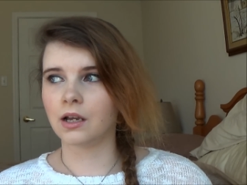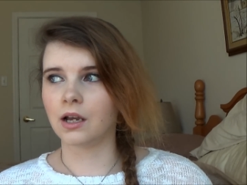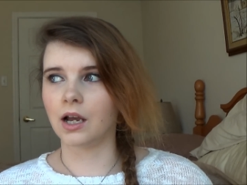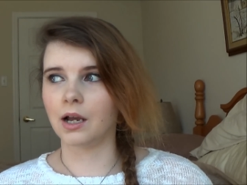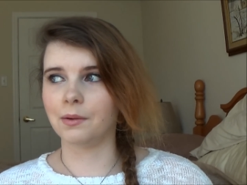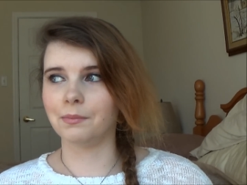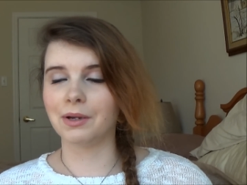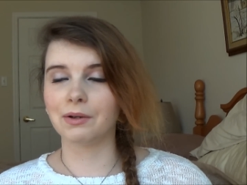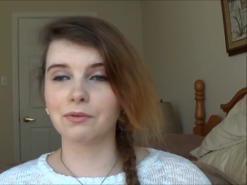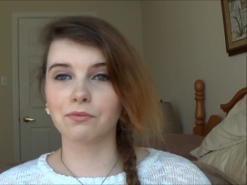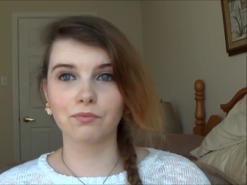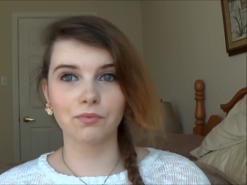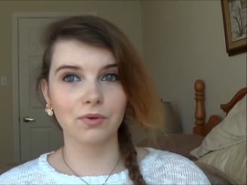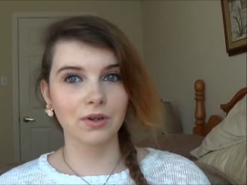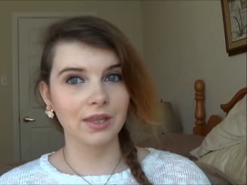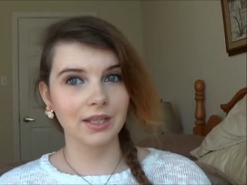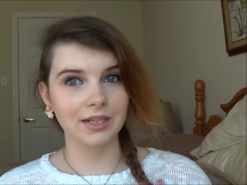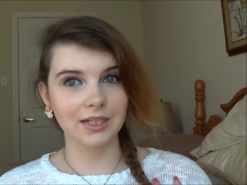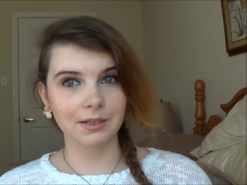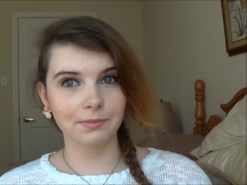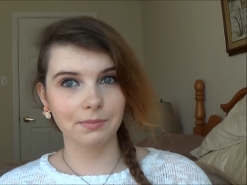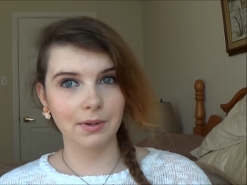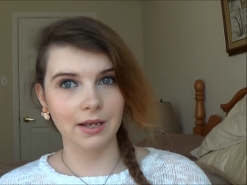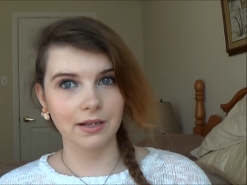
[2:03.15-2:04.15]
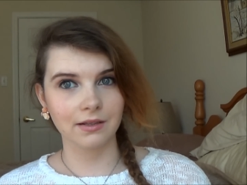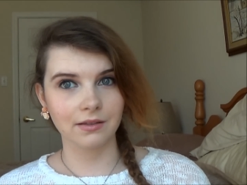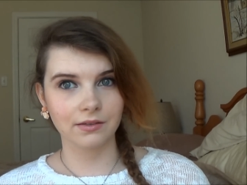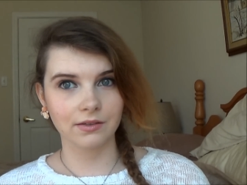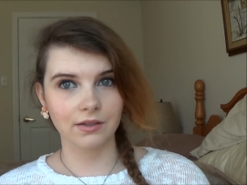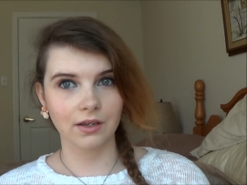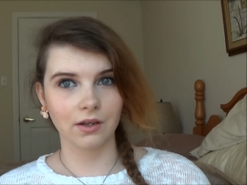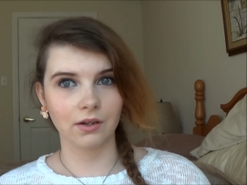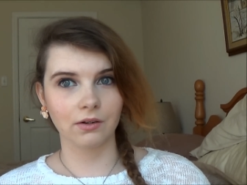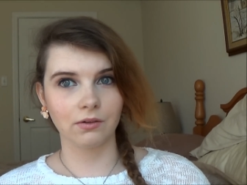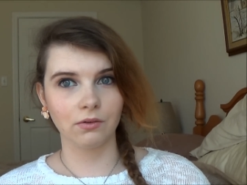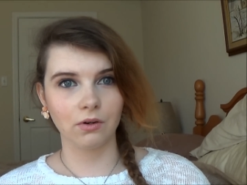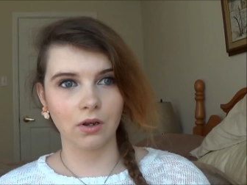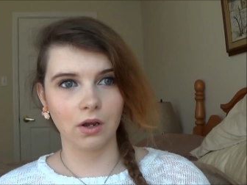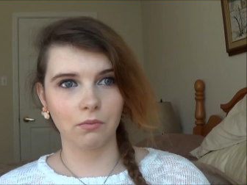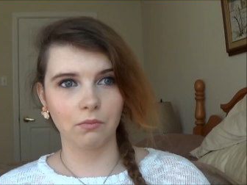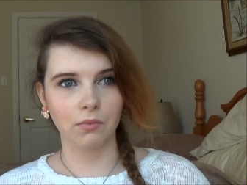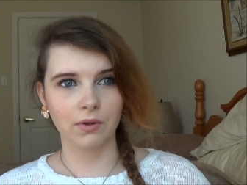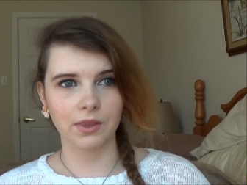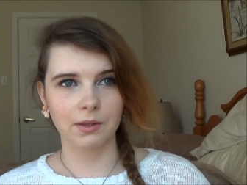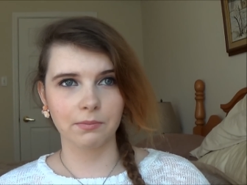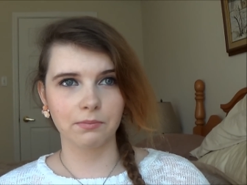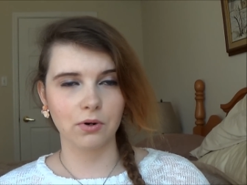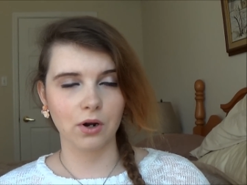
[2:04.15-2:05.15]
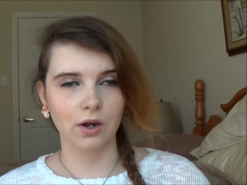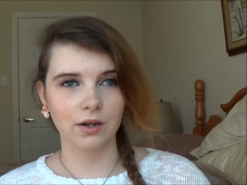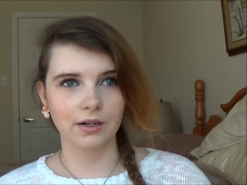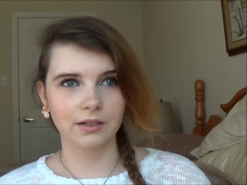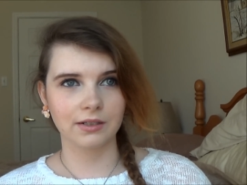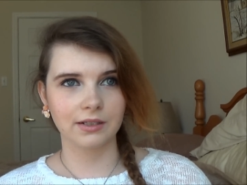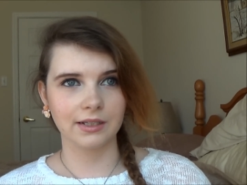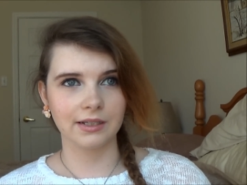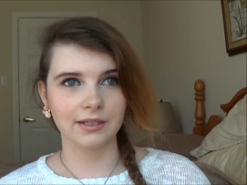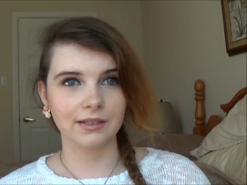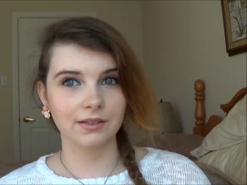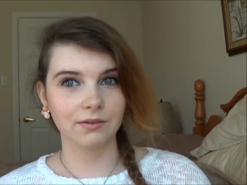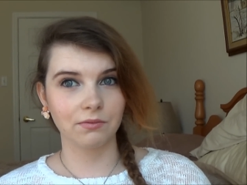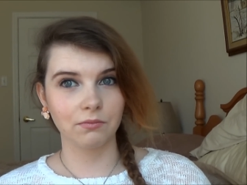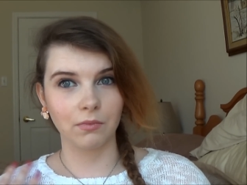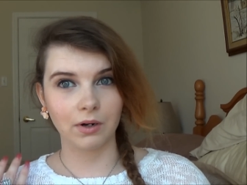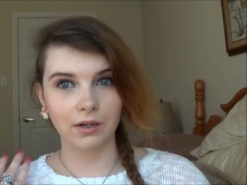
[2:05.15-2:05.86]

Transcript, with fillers: Um, it really depends on, on what the product is and